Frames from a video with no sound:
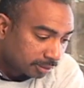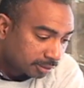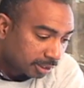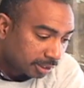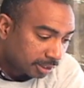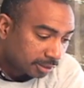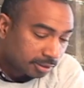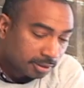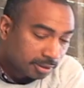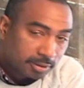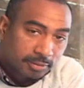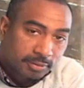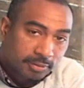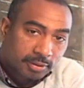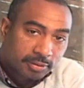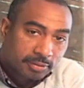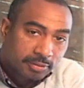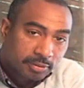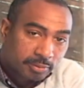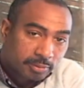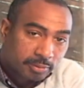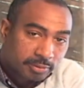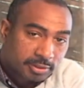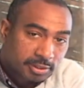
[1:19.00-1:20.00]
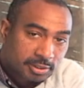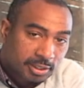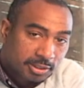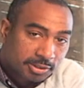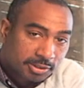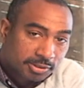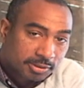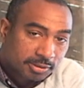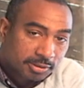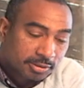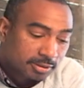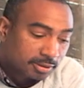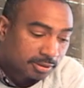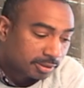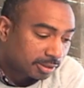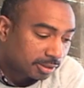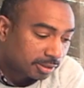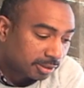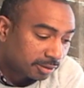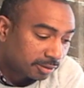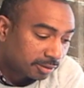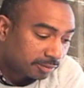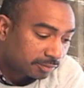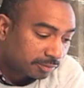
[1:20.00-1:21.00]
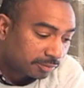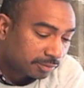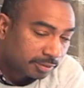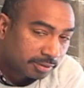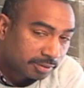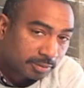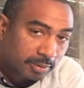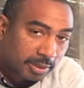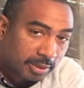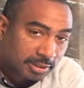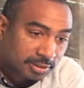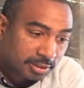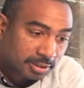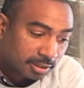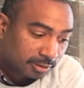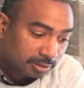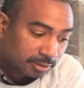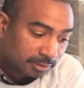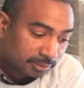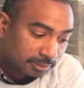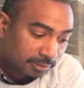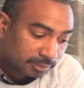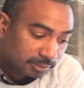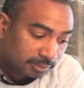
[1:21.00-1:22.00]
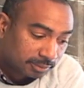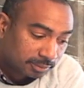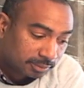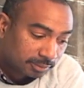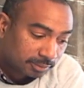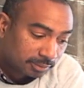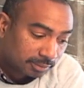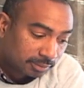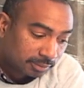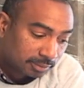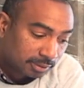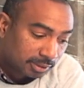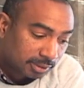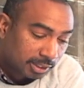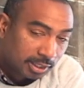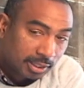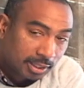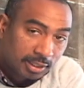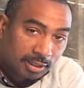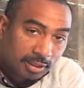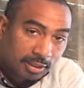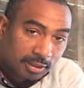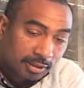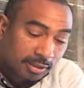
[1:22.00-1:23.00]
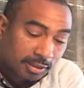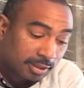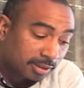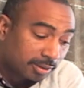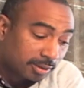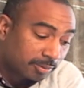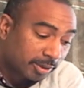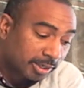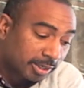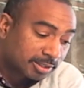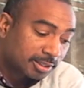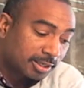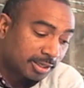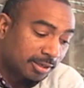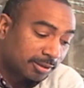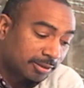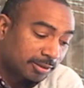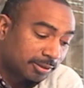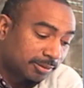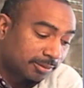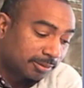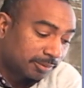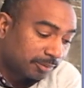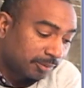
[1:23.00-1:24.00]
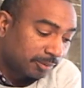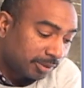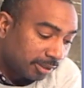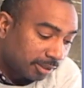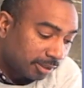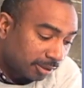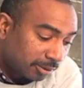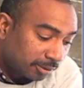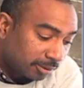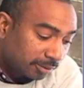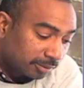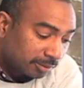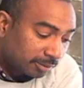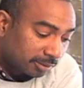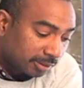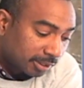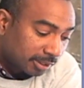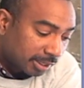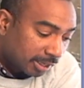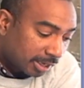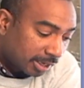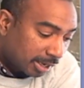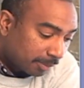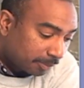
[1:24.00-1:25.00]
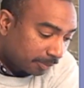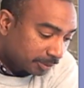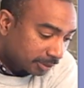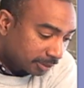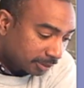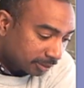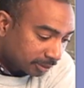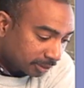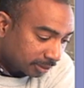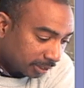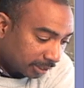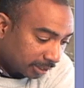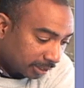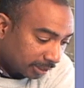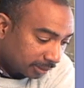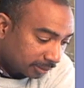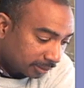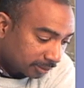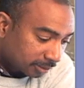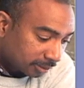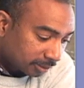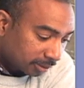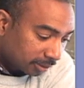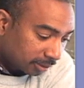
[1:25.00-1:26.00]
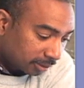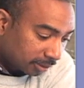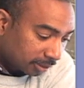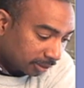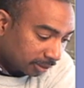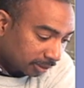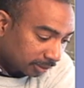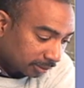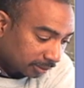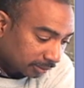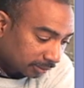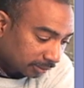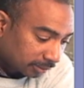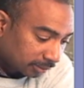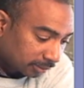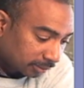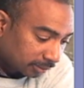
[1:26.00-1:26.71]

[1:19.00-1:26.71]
Take note of the rotation of the rectangle. Again, a rectangle, we know that opposite sides are